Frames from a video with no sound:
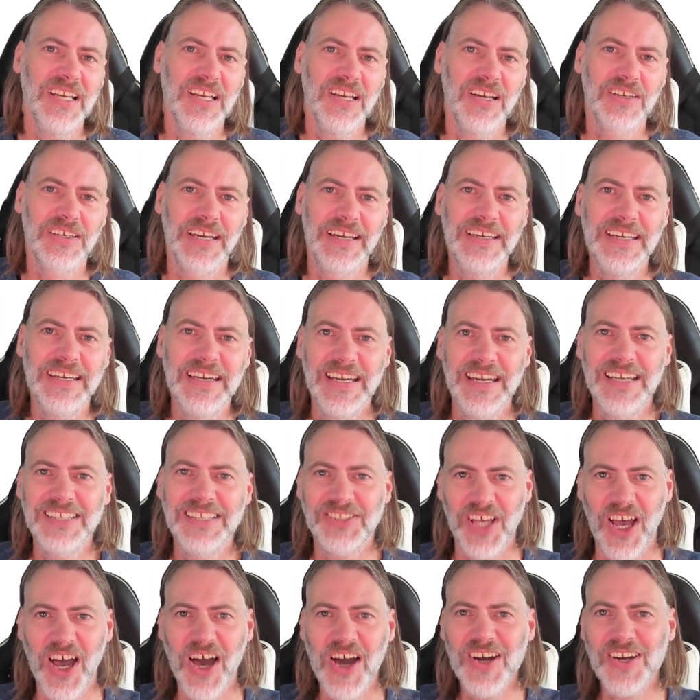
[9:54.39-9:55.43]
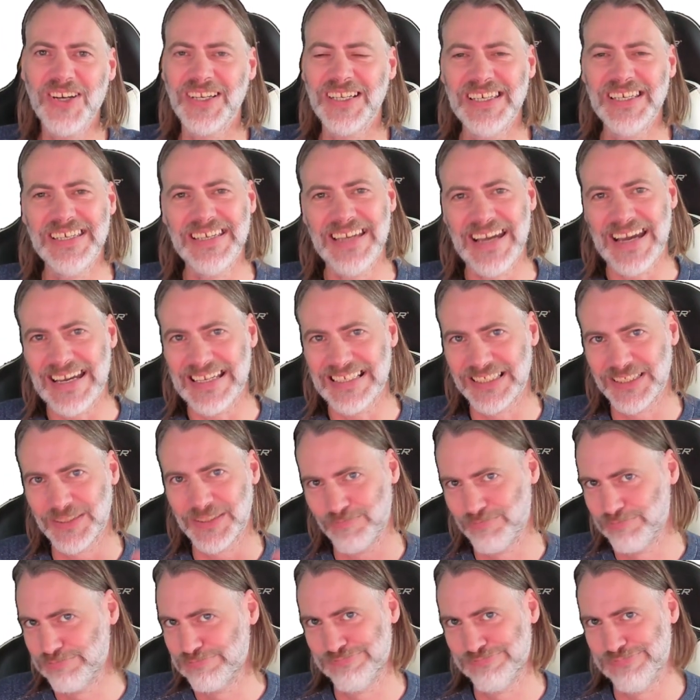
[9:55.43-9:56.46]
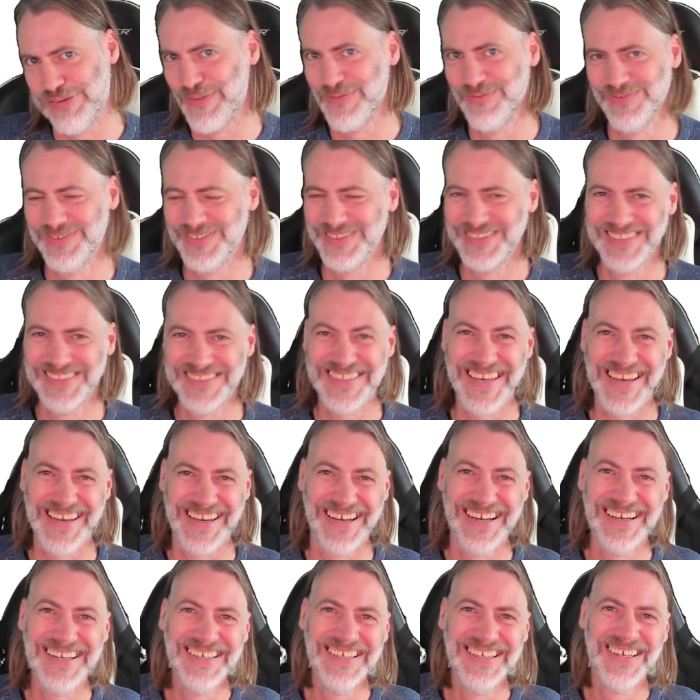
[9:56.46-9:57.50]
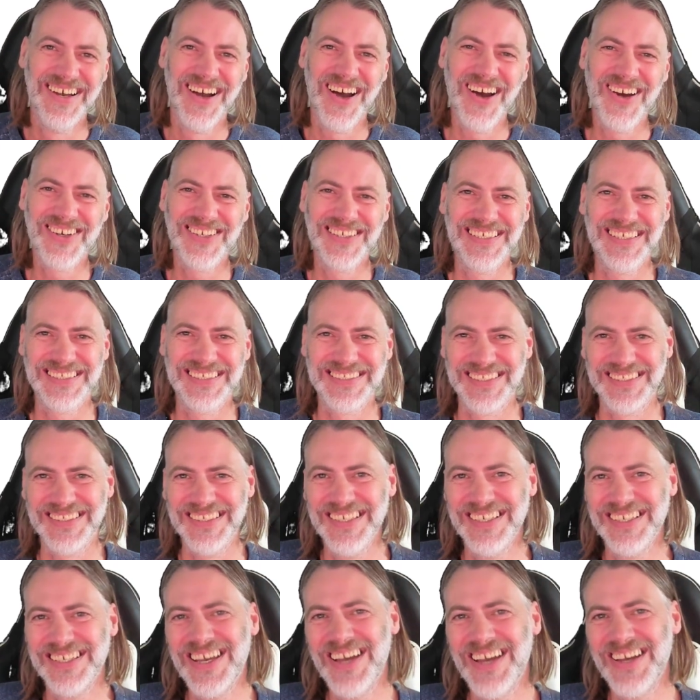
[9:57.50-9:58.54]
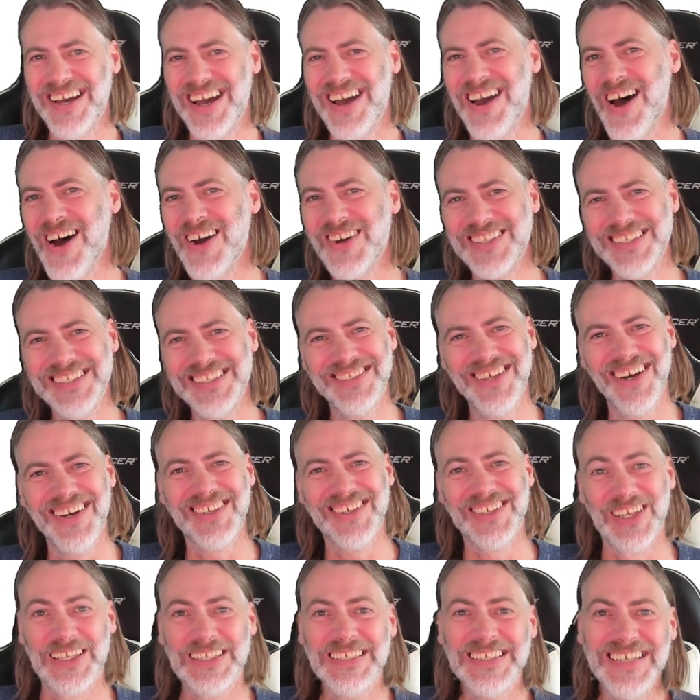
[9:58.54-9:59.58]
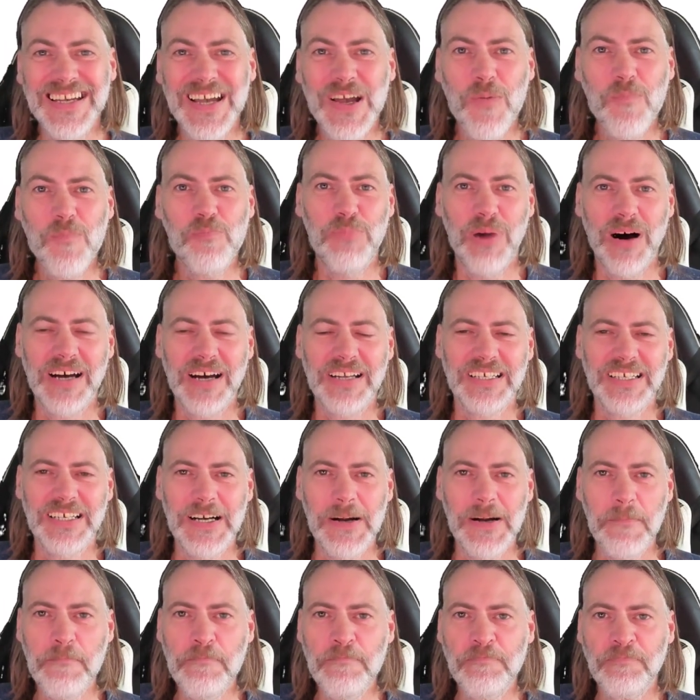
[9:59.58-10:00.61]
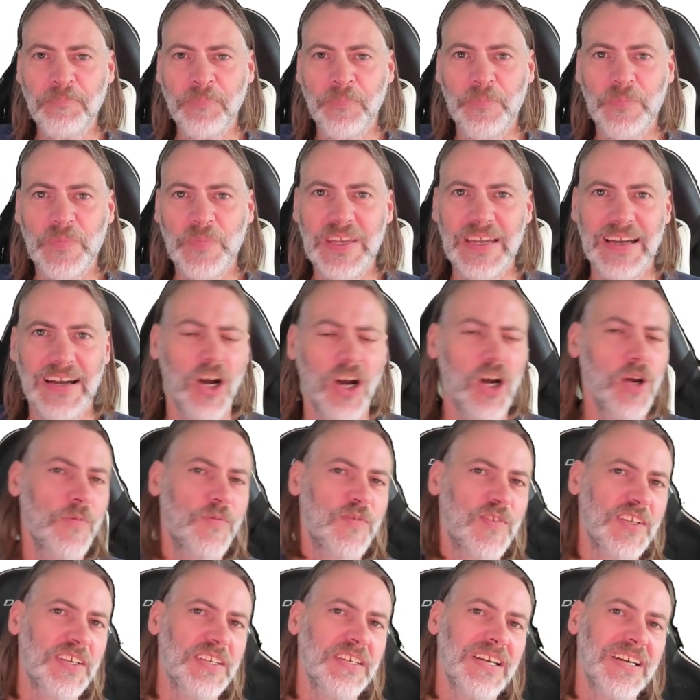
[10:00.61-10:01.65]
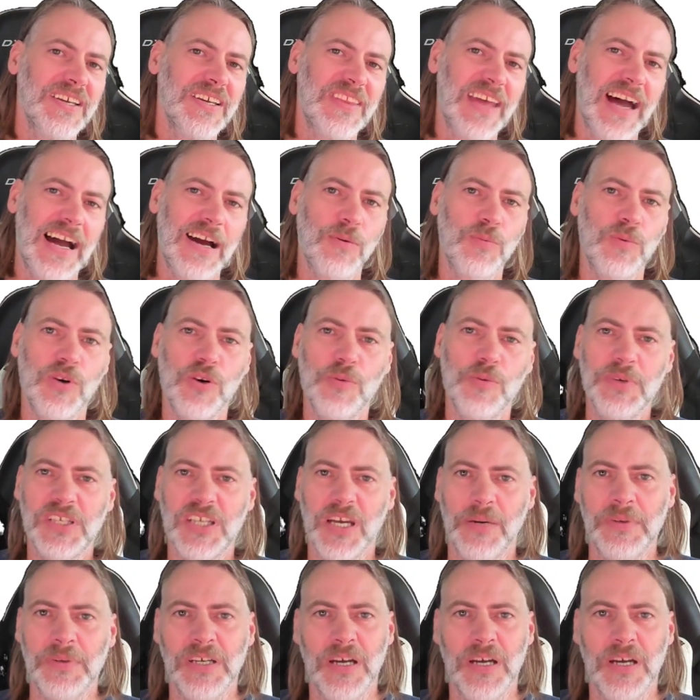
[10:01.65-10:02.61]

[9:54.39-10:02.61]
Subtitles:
Okay, it's ugly as, yeah, ugly as a ugly duckling, but yeah, hopefully that will be coming up